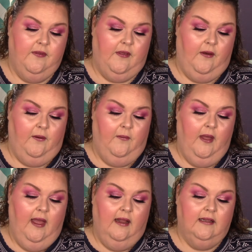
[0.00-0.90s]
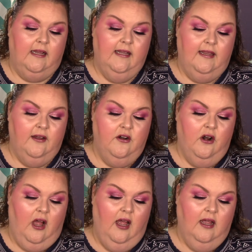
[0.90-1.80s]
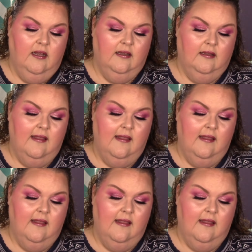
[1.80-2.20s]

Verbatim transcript: So luckily they're not,